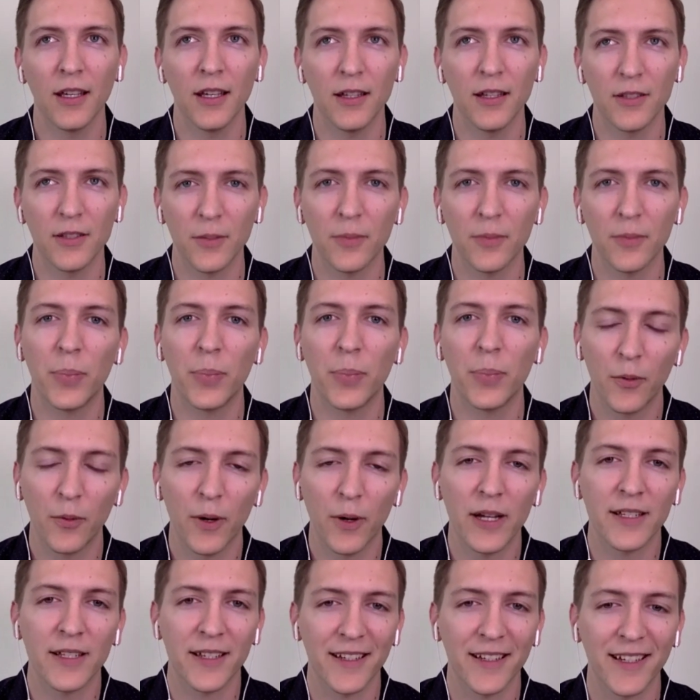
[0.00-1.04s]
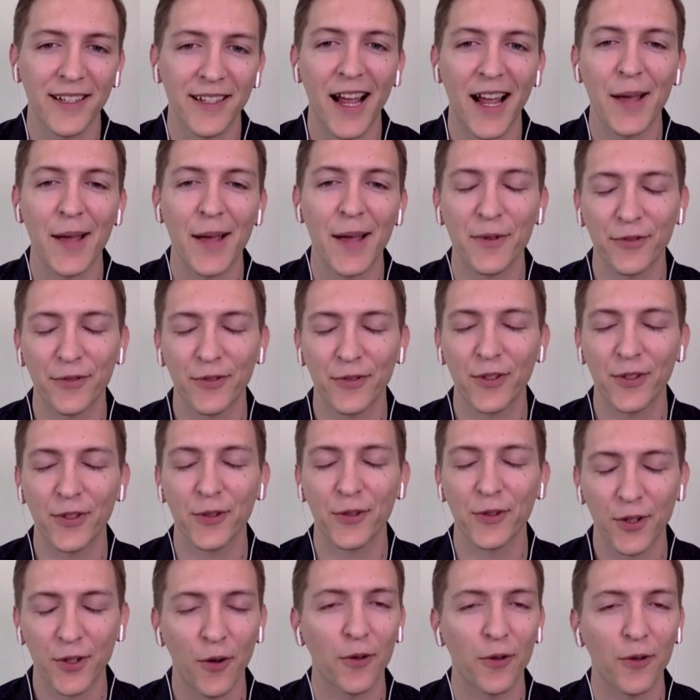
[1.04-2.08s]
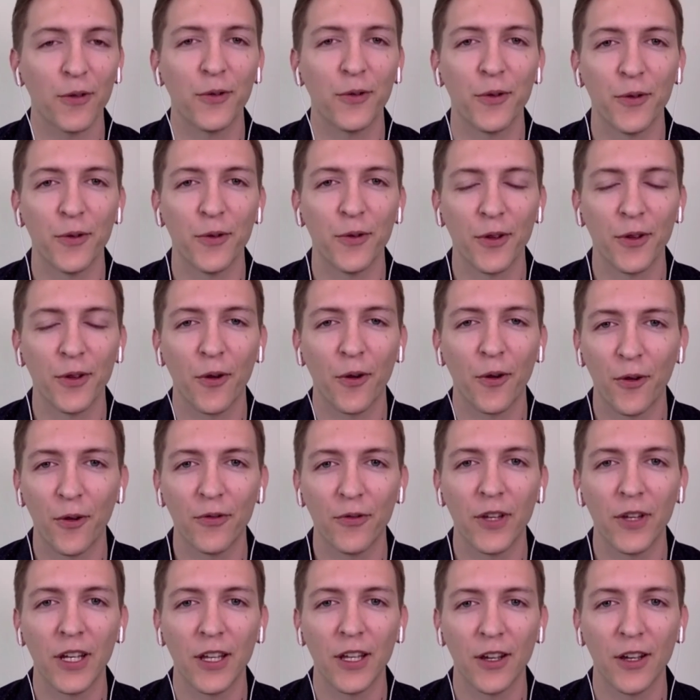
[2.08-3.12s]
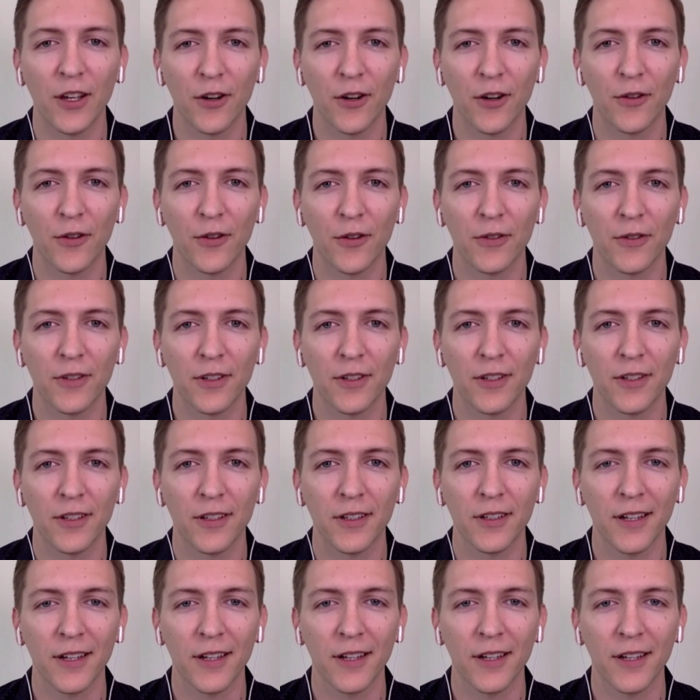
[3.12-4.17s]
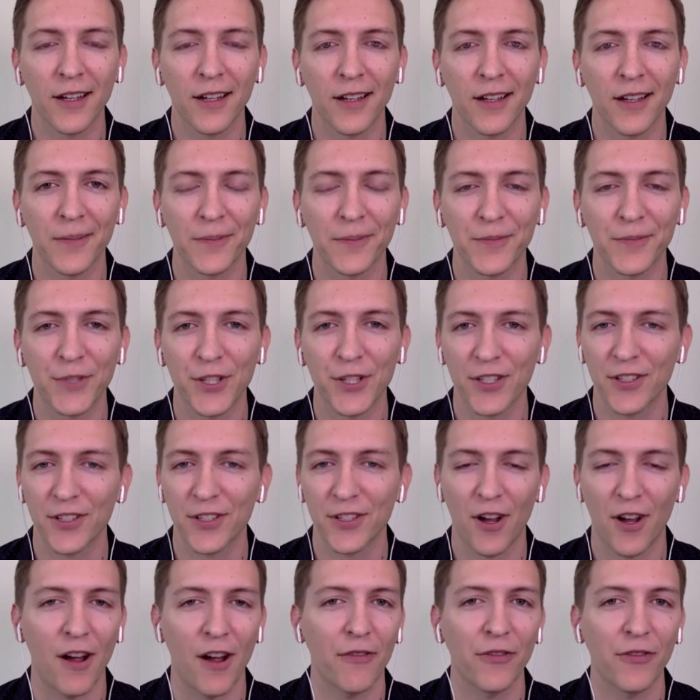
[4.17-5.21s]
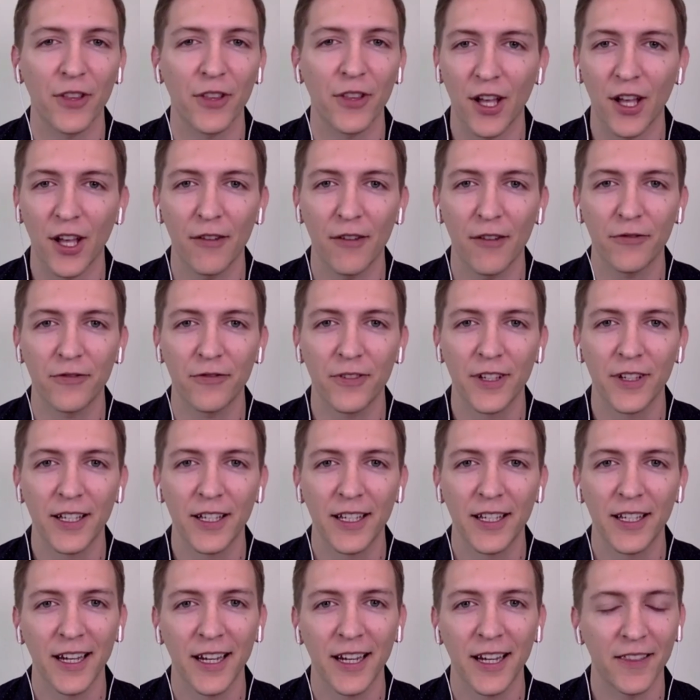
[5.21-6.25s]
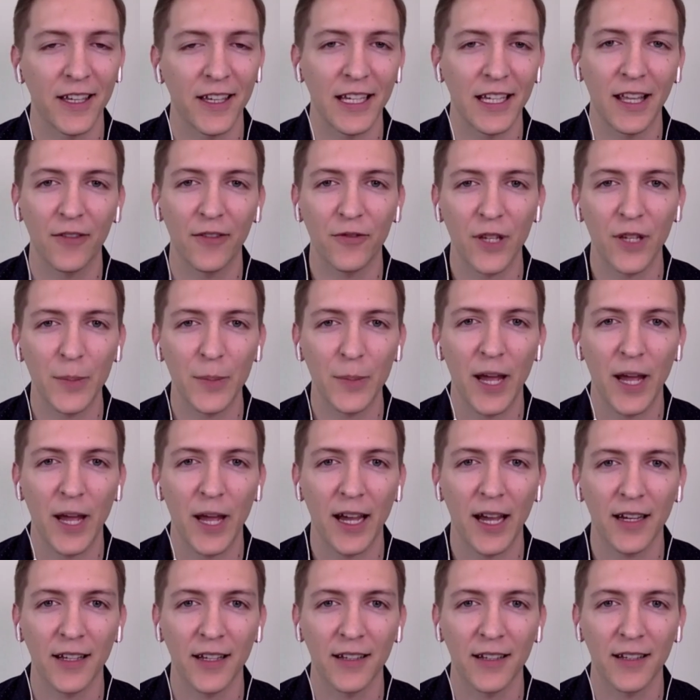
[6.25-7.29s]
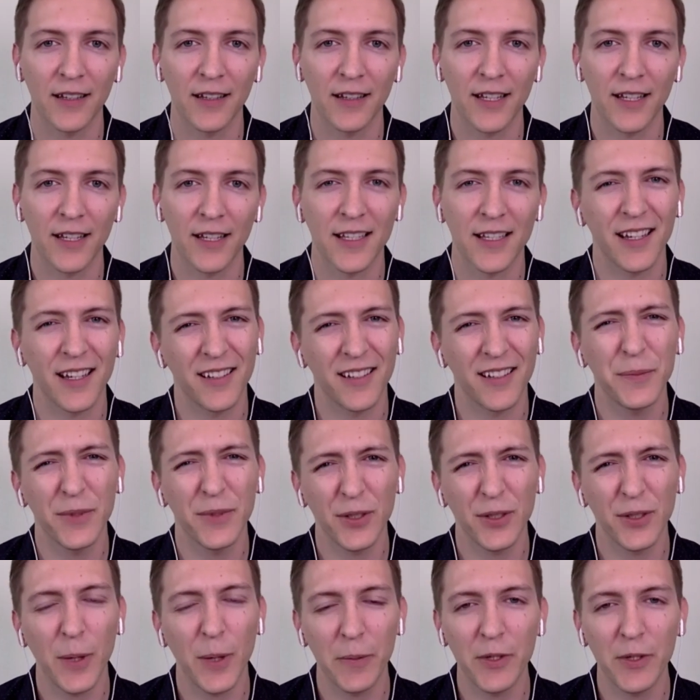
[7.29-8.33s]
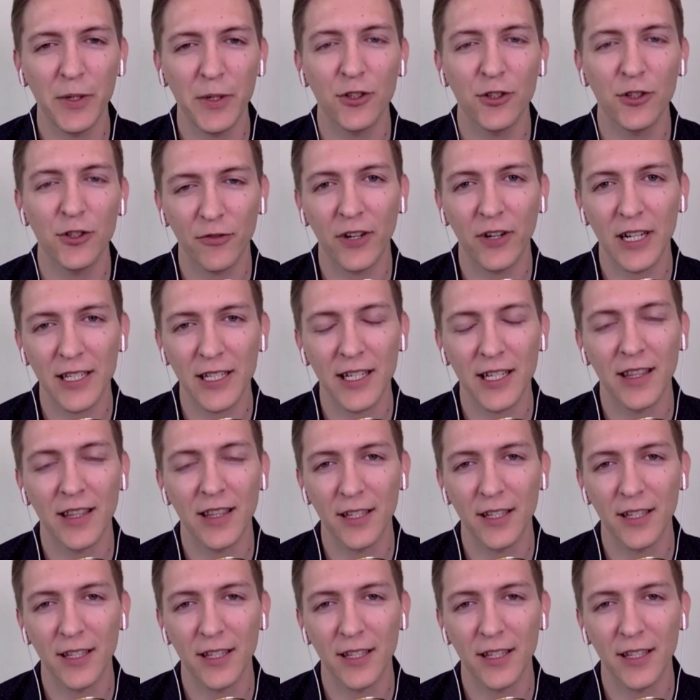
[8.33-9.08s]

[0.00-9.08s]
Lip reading: it's a big waste of time if you go through the whole video just off the cuff and then get feedback and they say, maybe you should phrase